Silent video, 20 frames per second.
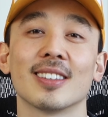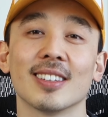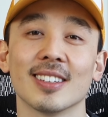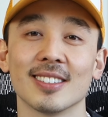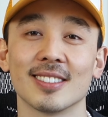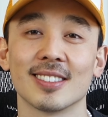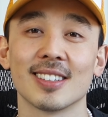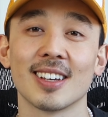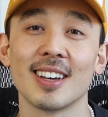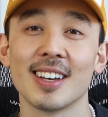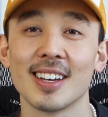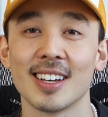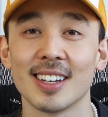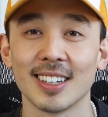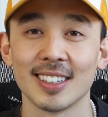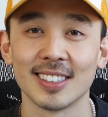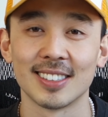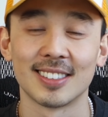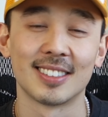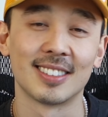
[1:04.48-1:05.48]
this
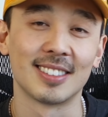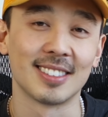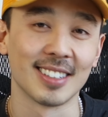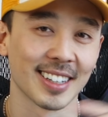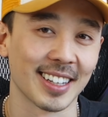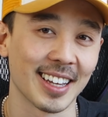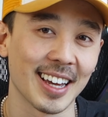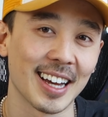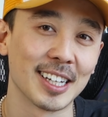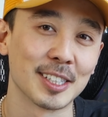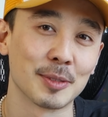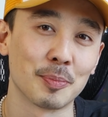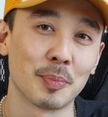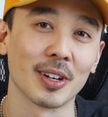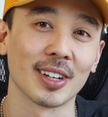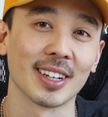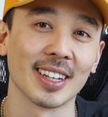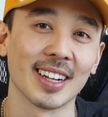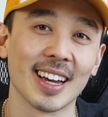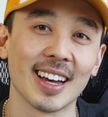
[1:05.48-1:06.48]
sick ass
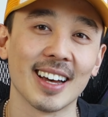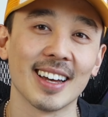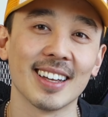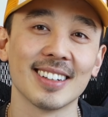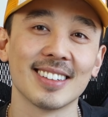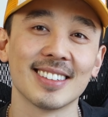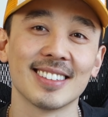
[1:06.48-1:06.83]
bucket hat.